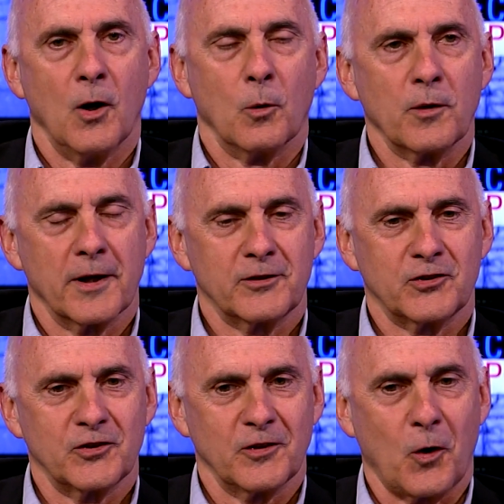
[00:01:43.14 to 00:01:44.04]
Well,
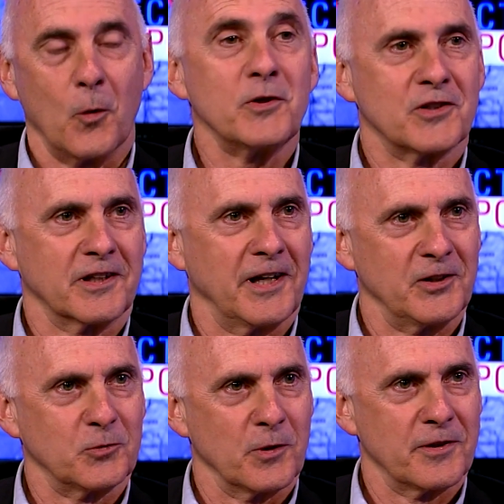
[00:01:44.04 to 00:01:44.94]
that's always the
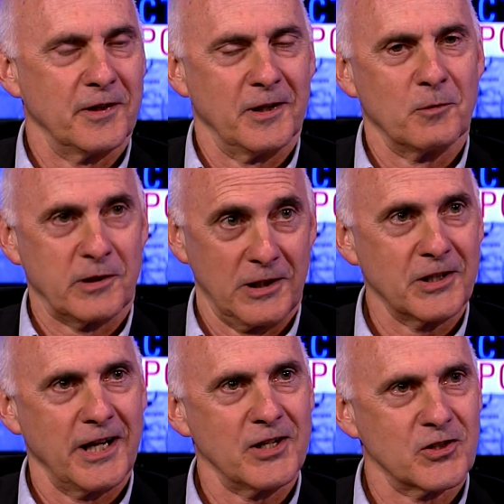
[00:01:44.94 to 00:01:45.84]
case with uh, with
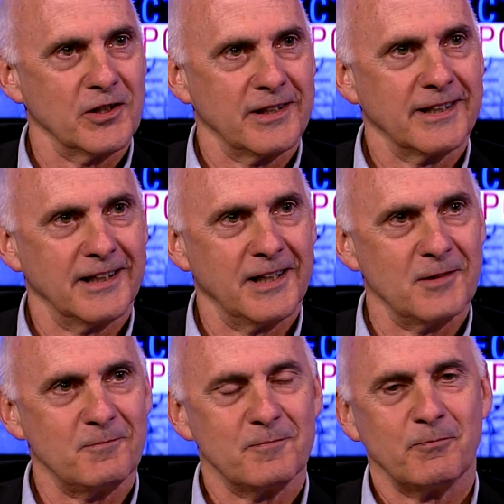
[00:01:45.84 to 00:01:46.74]
litigation.
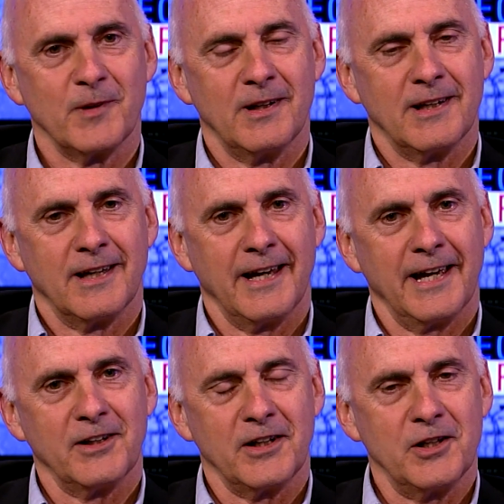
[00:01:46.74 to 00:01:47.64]
Uh,
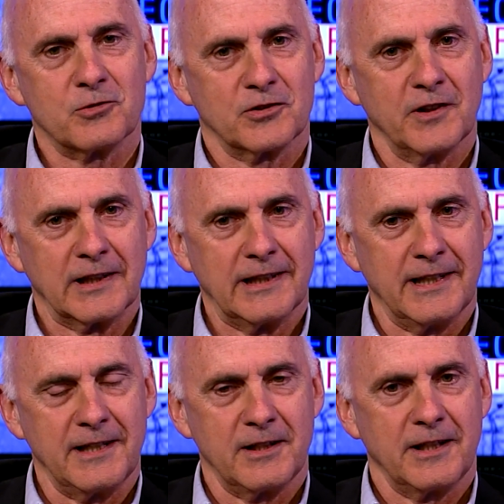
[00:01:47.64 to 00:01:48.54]
and
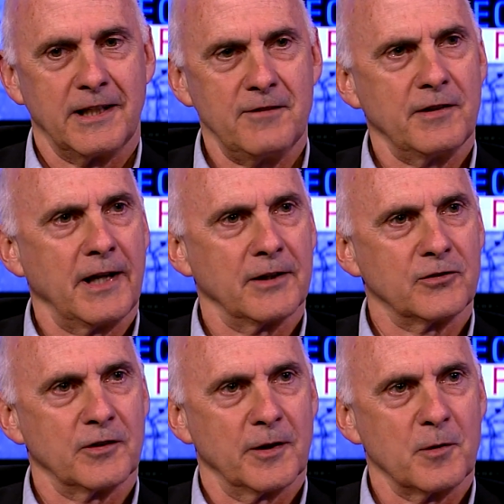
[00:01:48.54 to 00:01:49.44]
interestingly, even
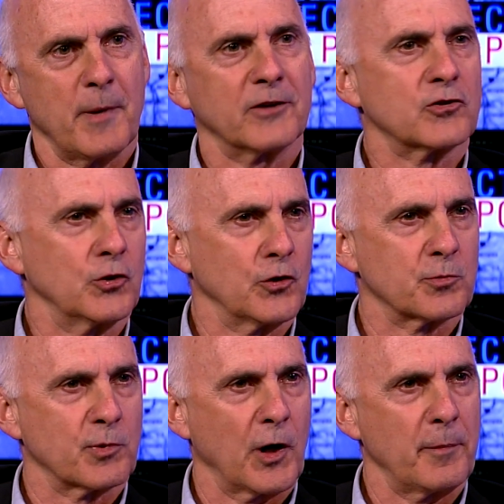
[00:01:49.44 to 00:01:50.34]
as the, the Massachusetts
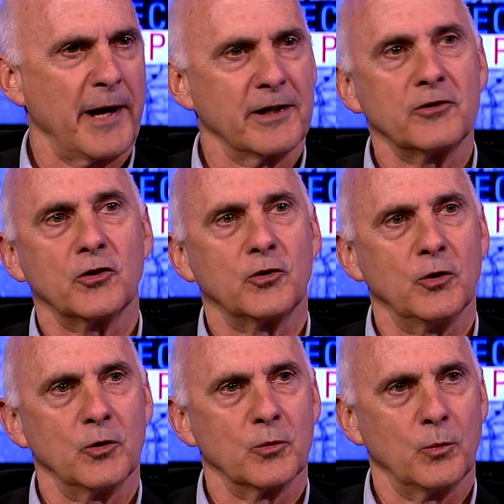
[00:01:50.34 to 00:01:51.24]
Broadband
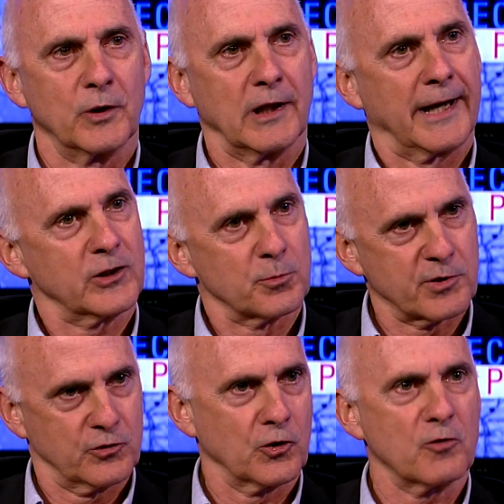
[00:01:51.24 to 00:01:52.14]
Institute would like to
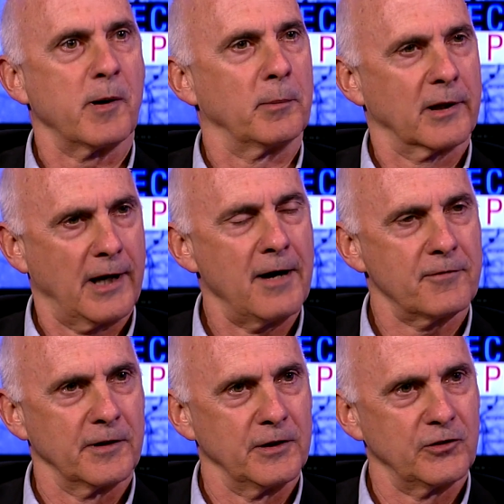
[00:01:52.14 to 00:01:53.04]
preserve public
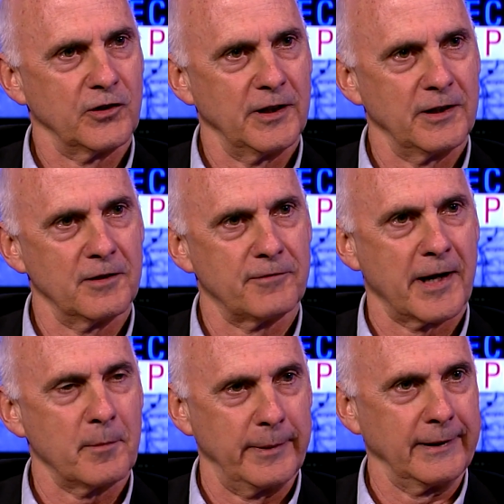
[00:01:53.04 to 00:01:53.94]
confidence in the
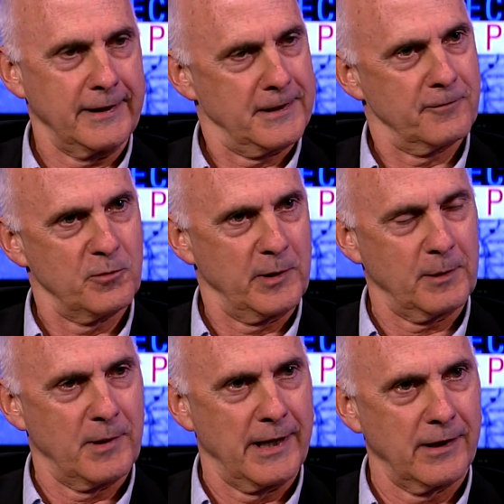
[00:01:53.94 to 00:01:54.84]
viability of the
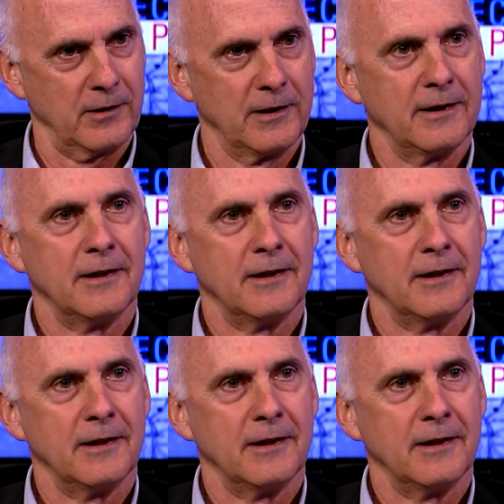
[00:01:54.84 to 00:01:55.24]
middle mile,